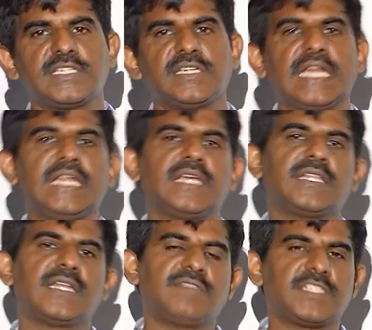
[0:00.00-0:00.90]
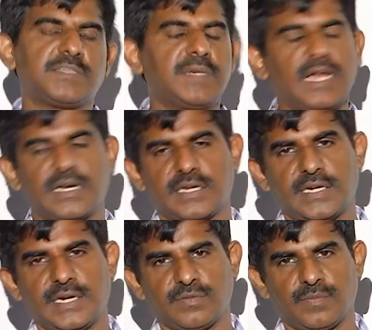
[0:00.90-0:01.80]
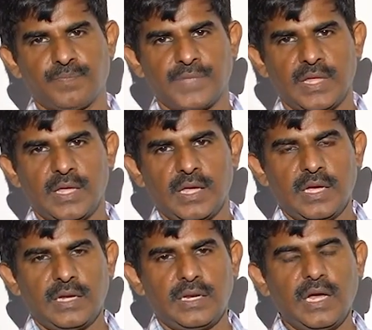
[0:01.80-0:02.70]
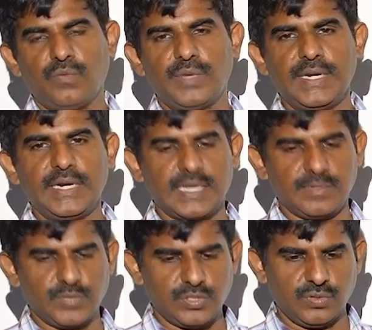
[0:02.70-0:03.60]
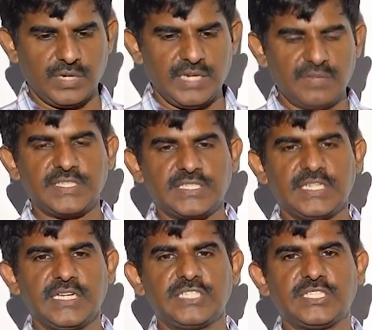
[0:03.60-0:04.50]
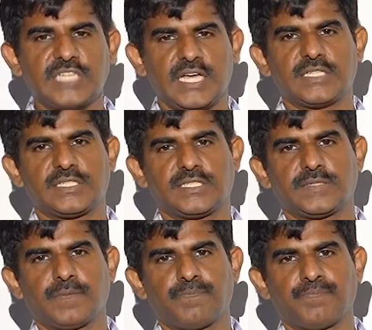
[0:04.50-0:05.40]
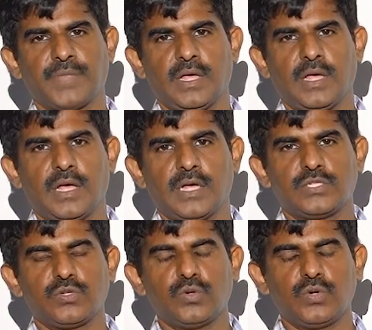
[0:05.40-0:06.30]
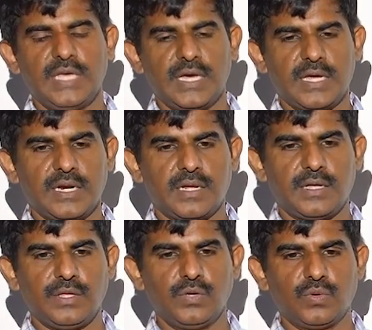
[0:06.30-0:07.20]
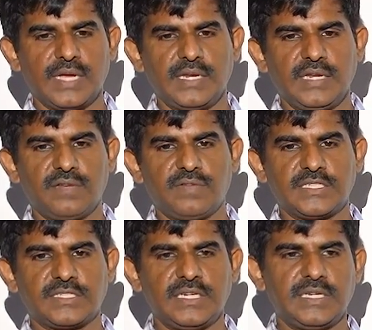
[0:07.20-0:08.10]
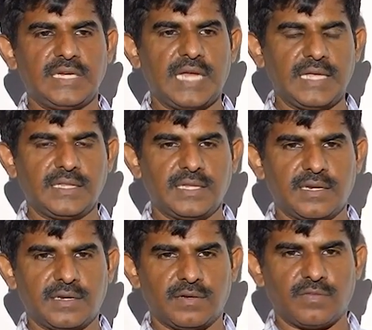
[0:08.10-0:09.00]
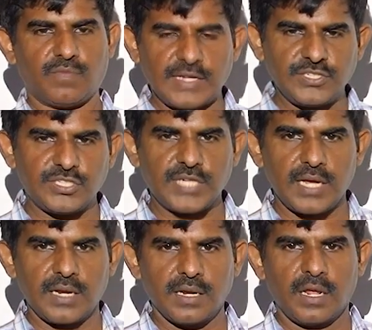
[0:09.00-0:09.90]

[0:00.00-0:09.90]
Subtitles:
in any other investment alternative. Now, when it comes to investing in shares, so here you can invest in either one share